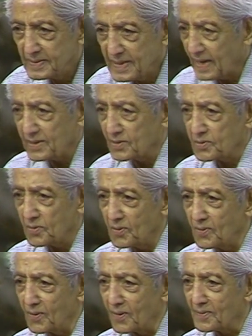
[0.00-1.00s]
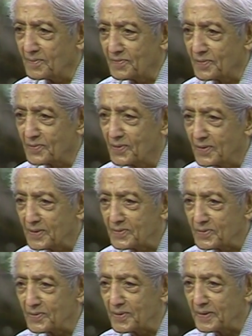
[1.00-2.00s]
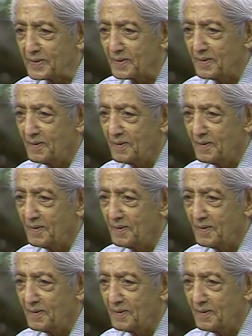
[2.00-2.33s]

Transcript: None at all, if you go into it.